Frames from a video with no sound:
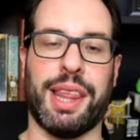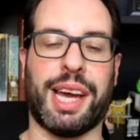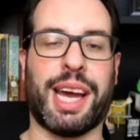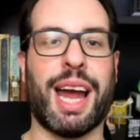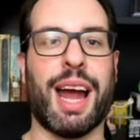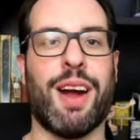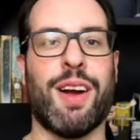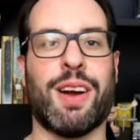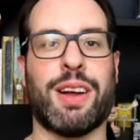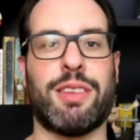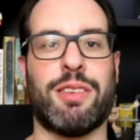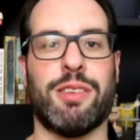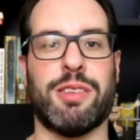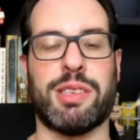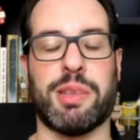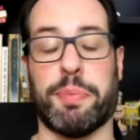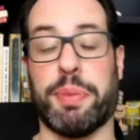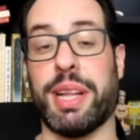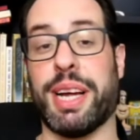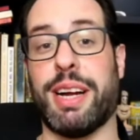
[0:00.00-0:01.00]
the
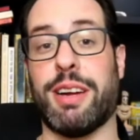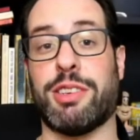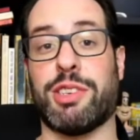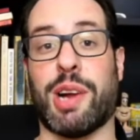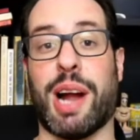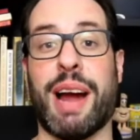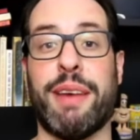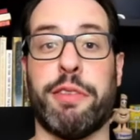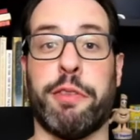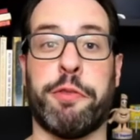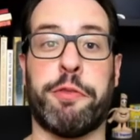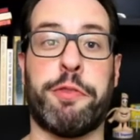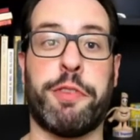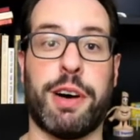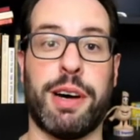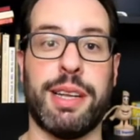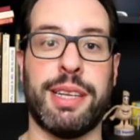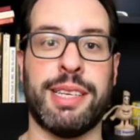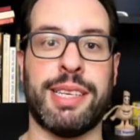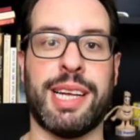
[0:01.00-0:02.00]
characters, the players are having
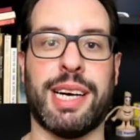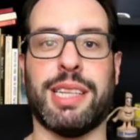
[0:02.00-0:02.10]
fun,